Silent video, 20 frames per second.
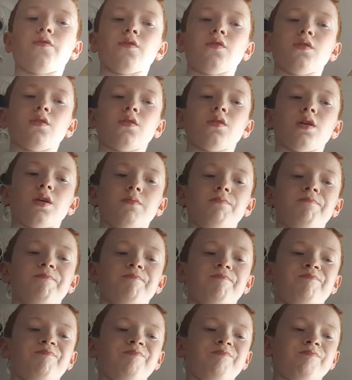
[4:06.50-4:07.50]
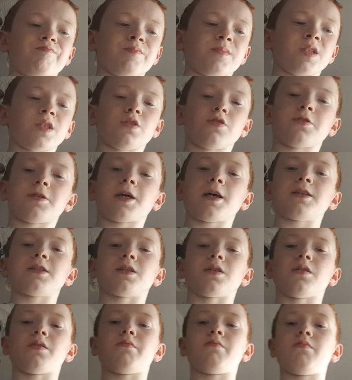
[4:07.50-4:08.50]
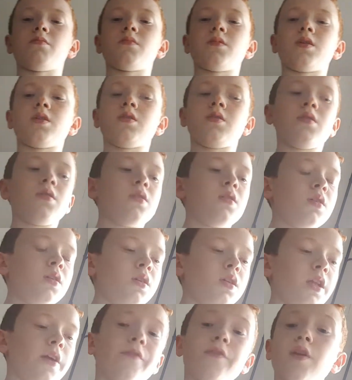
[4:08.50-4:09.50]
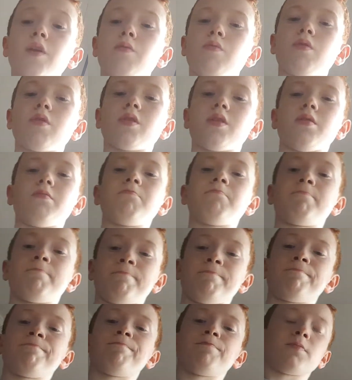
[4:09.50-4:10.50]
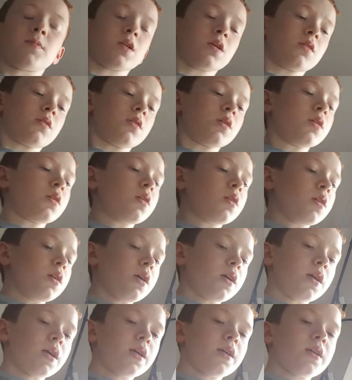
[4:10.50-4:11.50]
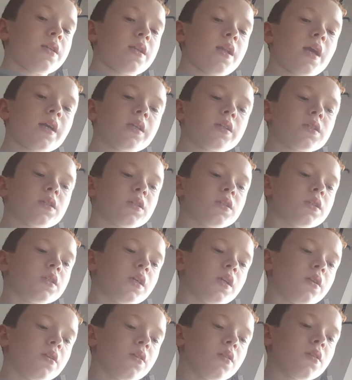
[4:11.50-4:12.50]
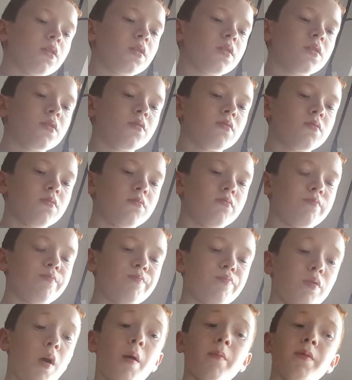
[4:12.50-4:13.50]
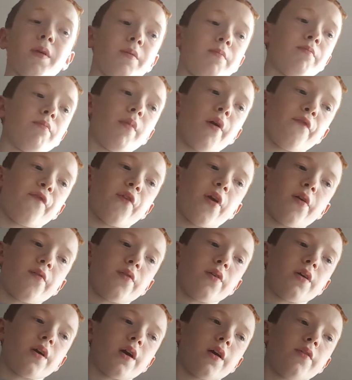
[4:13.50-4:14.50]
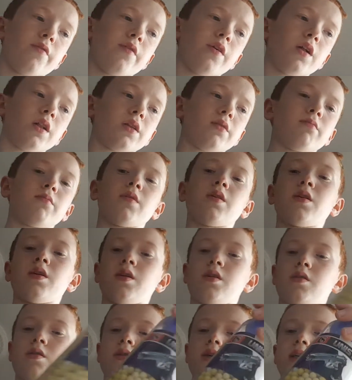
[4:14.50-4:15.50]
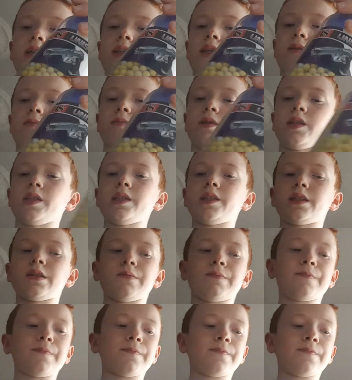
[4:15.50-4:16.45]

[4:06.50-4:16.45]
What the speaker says: for 2,000 of them. Definitely worth it. And next container, probably my favorite out of all of them, except this,